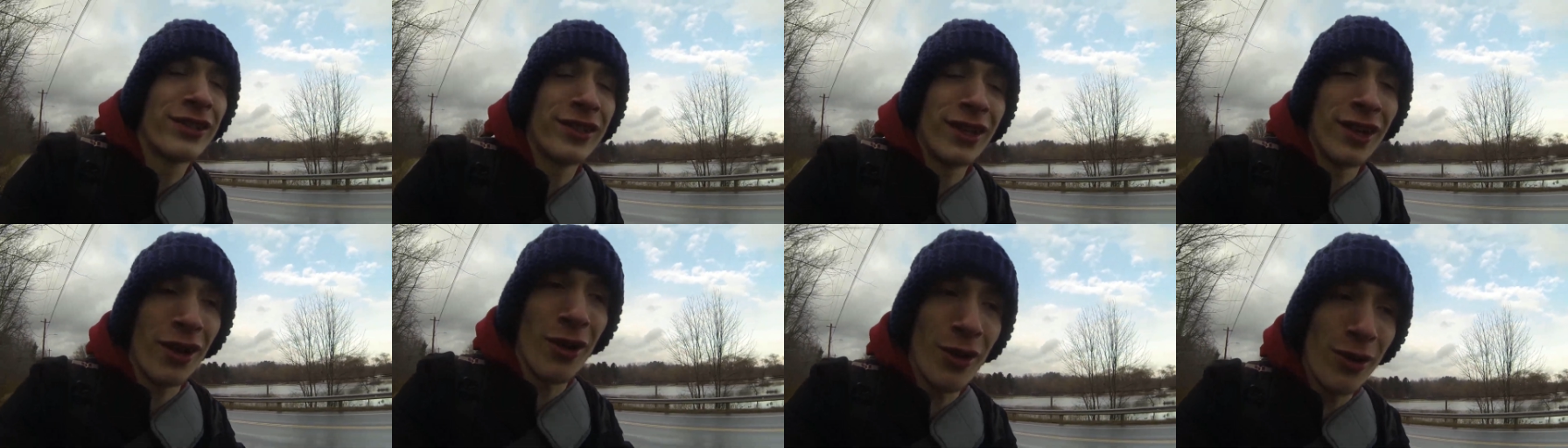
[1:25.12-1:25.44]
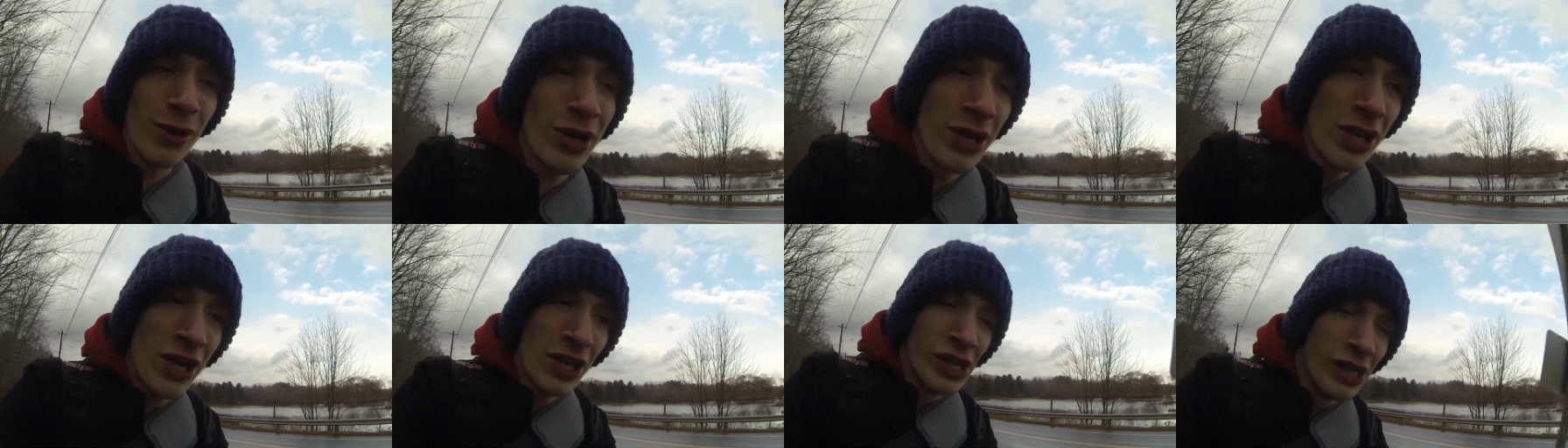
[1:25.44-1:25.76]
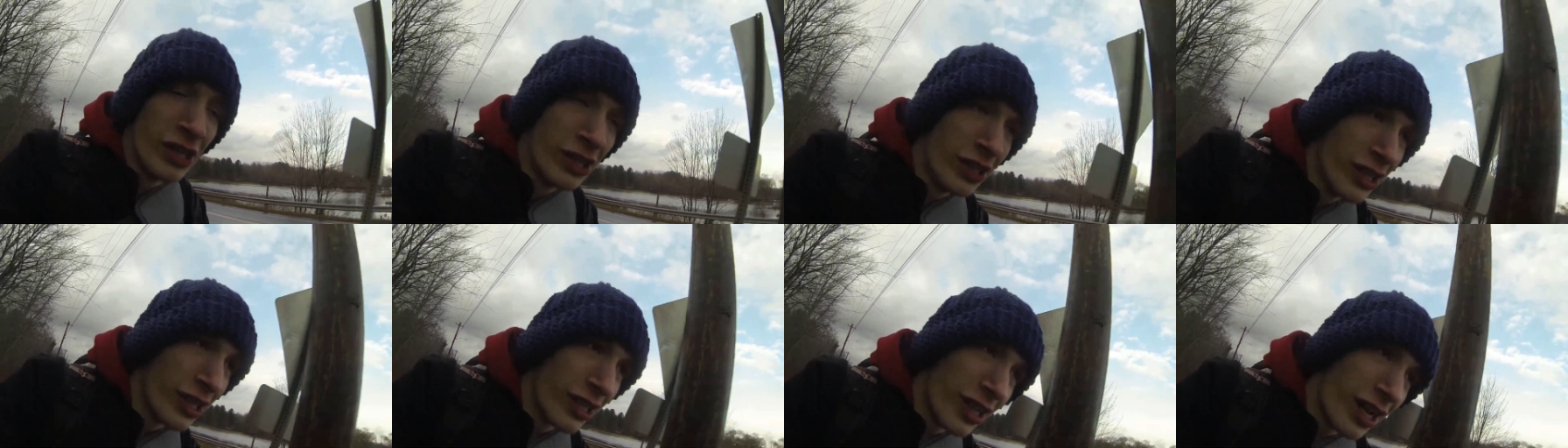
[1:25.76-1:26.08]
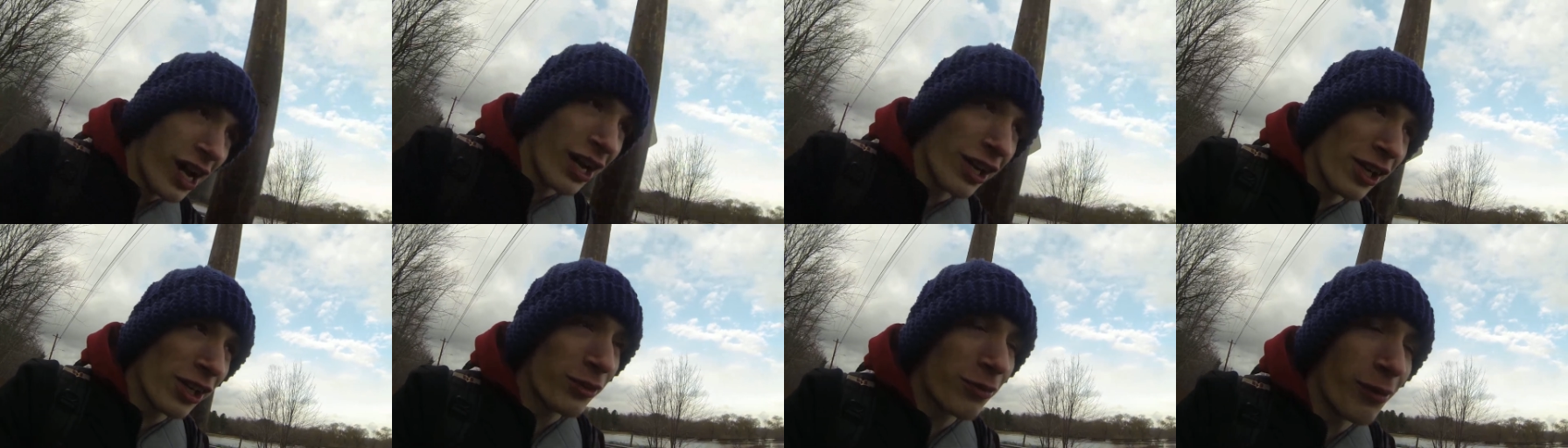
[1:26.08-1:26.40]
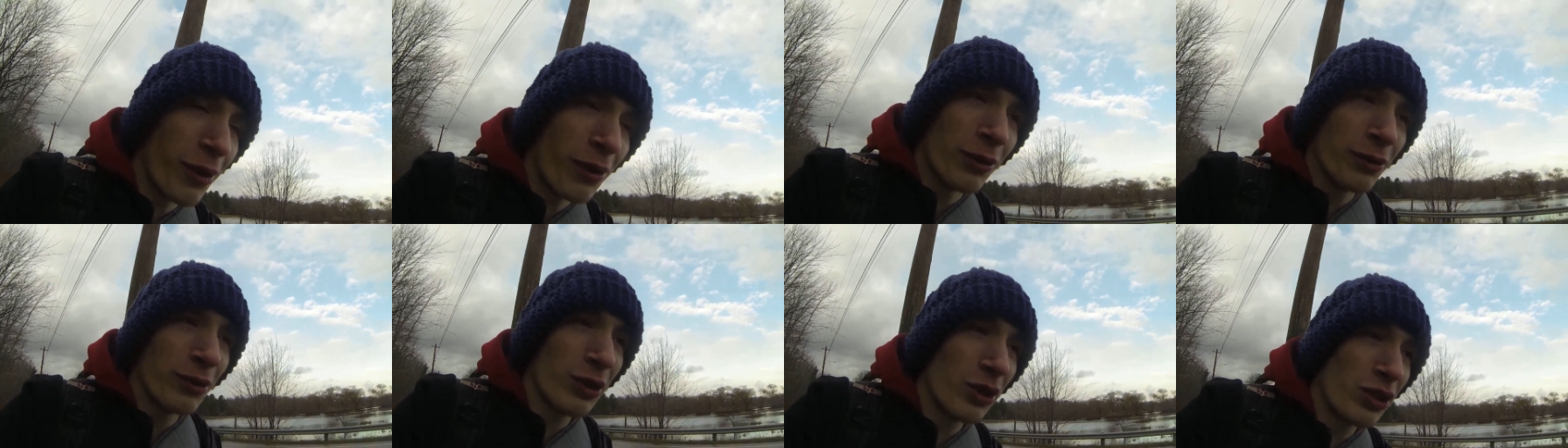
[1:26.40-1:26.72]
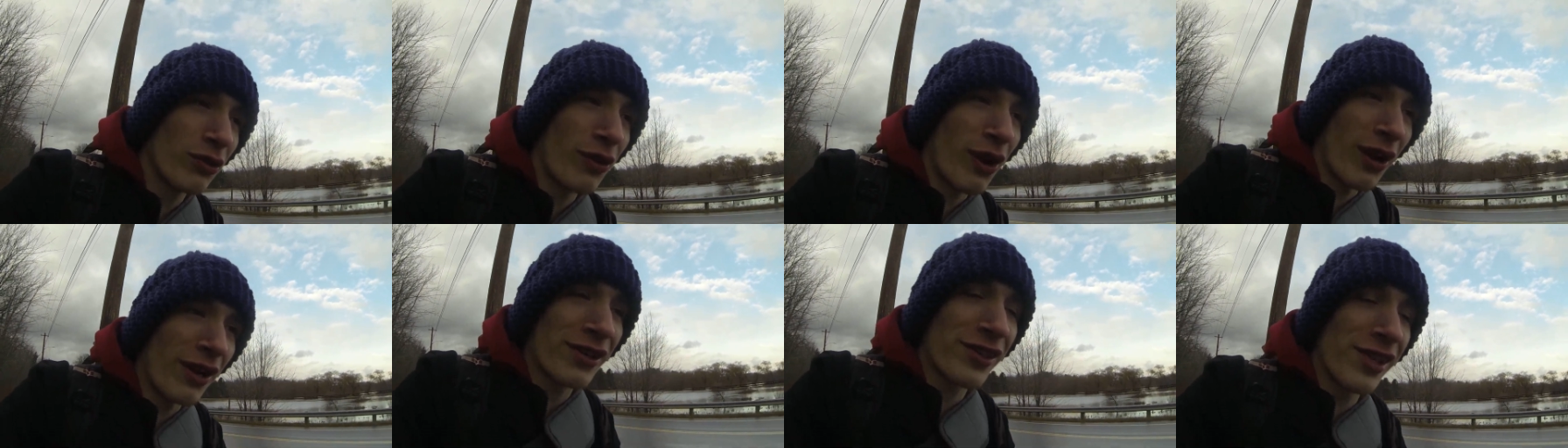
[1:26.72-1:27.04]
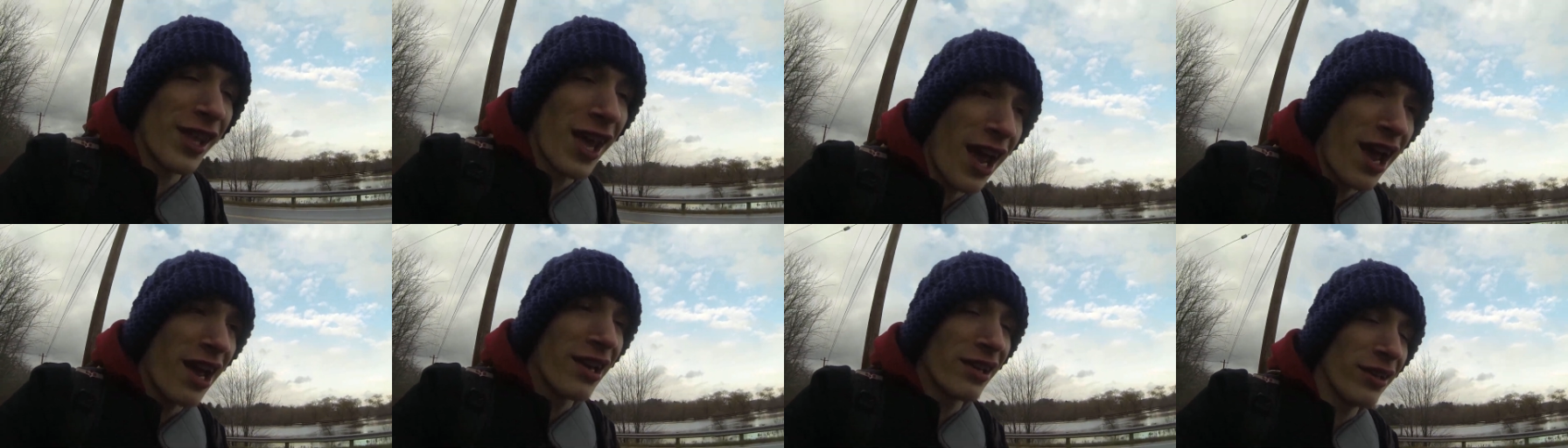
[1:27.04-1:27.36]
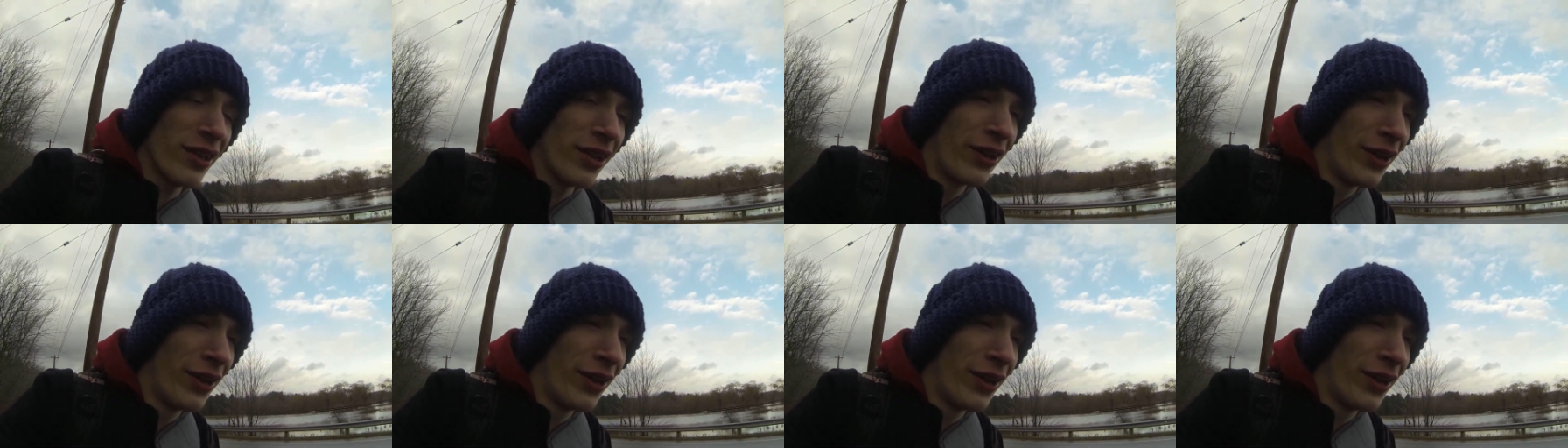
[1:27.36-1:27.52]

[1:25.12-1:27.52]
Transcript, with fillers: So, I just want to address that,